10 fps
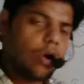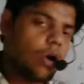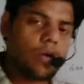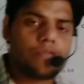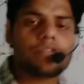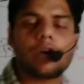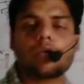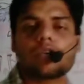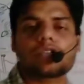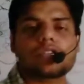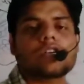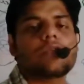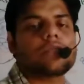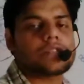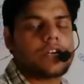of cytotoxic T
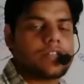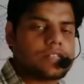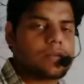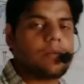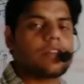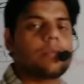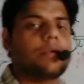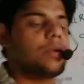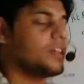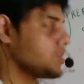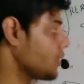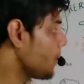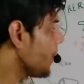lymphocyte in some other video lecture.